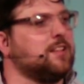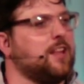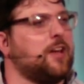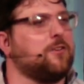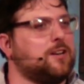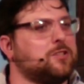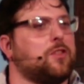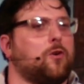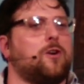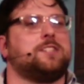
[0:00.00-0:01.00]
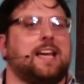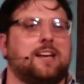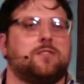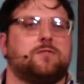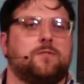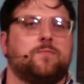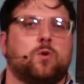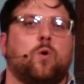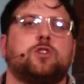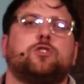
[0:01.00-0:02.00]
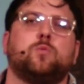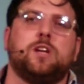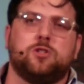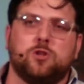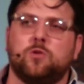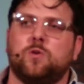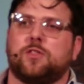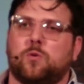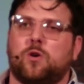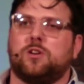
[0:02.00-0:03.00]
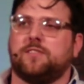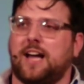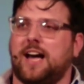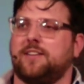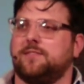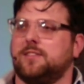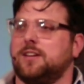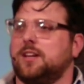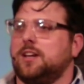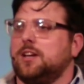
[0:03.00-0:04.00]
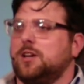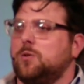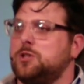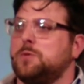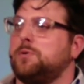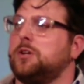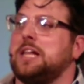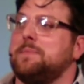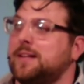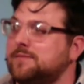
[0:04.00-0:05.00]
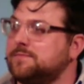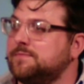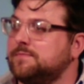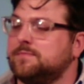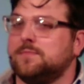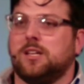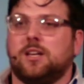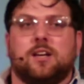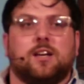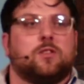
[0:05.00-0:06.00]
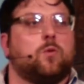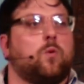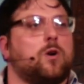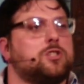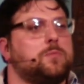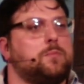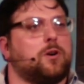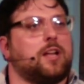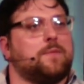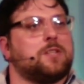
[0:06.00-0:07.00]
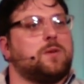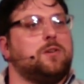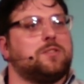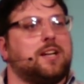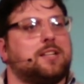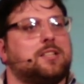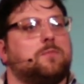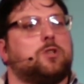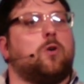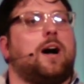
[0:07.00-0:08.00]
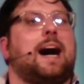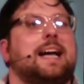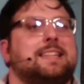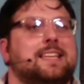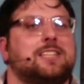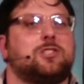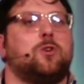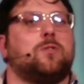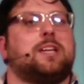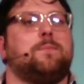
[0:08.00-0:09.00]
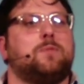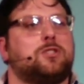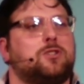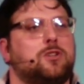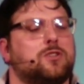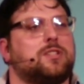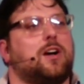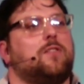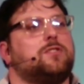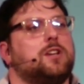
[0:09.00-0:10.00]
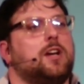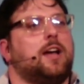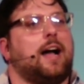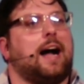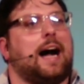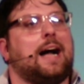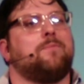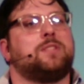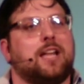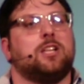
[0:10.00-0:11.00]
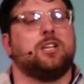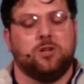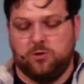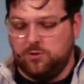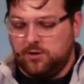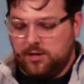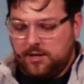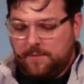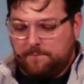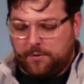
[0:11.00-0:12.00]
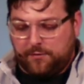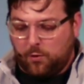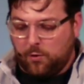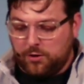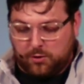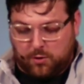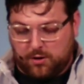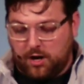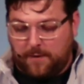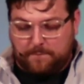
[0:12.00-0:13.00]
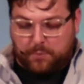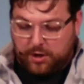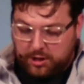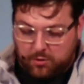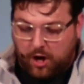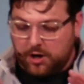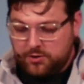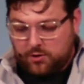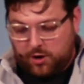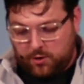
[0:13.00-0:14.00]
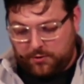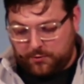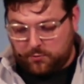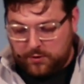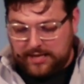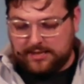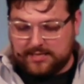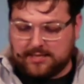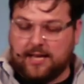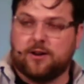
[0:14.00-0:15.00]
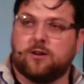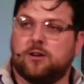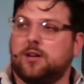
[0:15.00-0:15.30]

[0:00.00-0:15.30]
letter is authoritative. What should we do with the word of God? We should proclaim it. The word should be proclaimed. That's what he was saying to them. Don't hide this. Don't keep this to yourselves. I'm telling you before the Lord, putting you under oath, read this letter